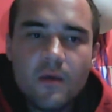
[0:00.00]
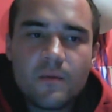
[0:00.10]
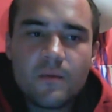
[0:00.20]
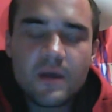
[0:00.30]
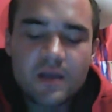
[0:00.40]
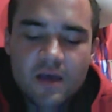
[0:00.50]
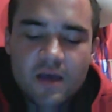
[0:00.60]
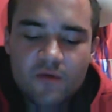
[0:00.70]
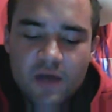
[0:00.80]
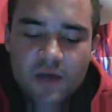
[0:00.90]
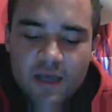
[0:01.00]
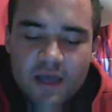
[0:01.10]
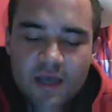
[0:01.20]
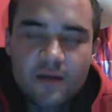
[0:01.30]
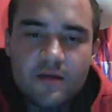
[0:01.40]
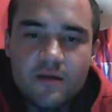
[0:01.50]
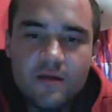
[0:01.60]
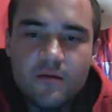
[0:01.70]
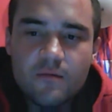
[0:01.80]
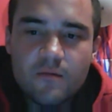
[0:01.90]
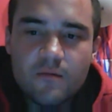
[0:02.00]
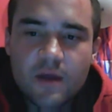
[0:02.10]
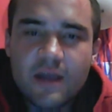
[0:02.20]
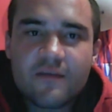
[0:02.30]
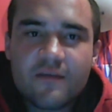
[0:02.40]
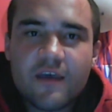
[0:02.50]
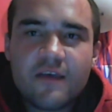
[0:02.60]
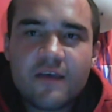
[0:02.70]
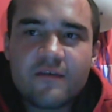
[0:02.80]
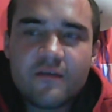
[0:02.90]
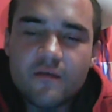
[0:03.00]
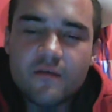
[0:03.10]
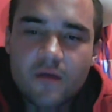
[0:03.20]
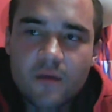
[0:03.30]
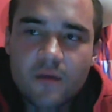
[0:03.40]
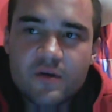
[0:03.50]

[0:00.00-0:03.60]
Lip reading: But guys, what I can say is I'm a